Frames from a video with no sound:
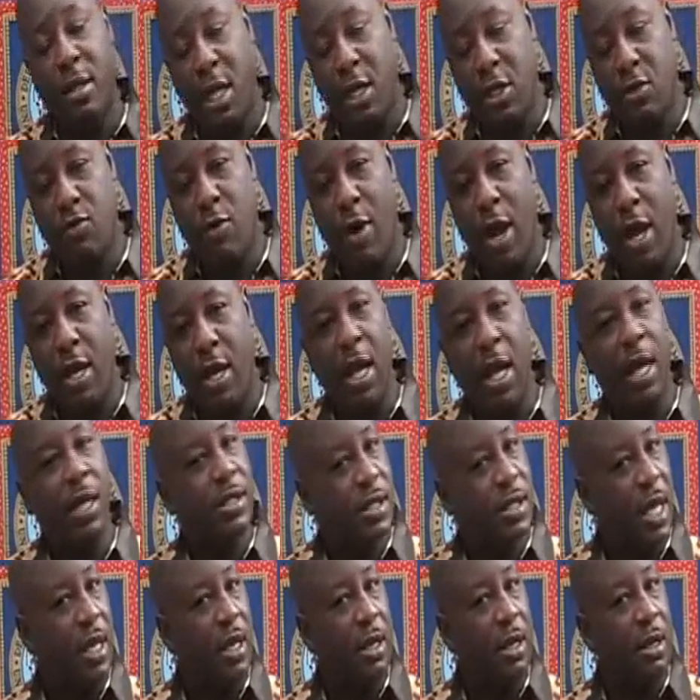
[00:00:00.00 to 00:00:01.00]
That's right, I
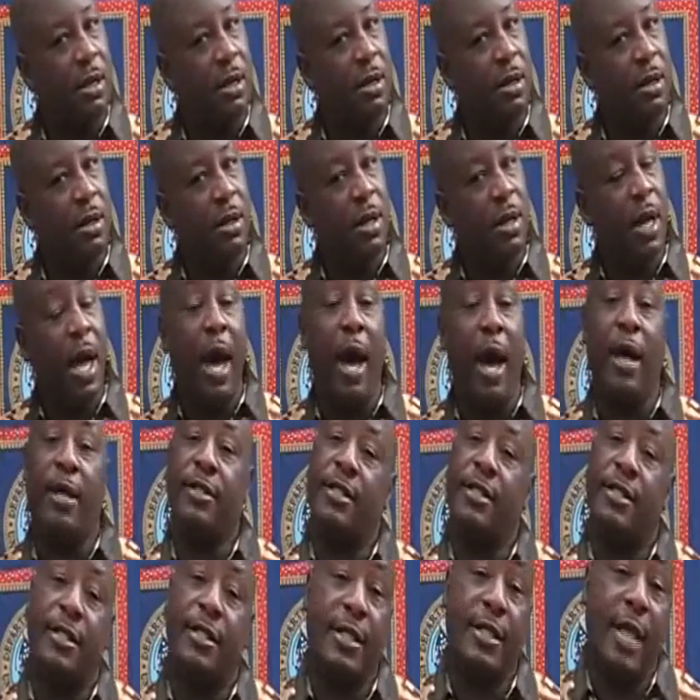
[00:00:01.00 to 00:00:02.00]
said it. I
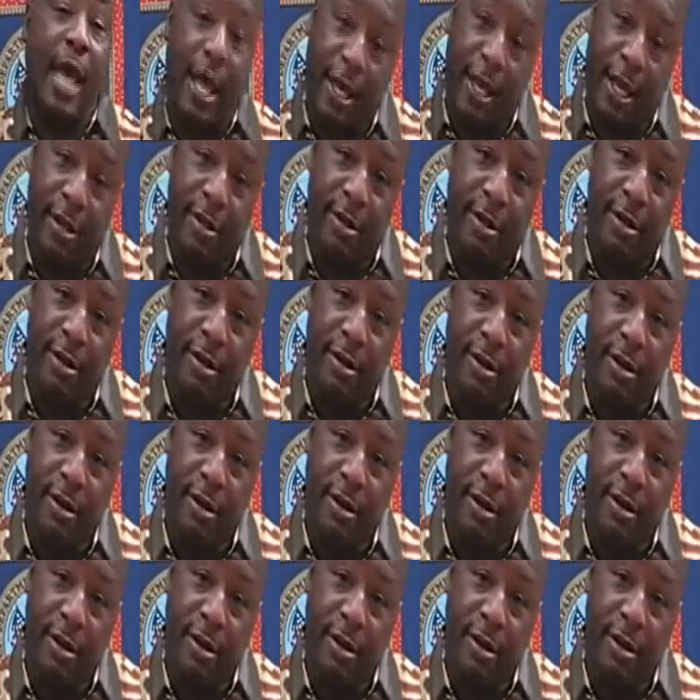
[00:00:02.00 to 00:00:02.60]
said it.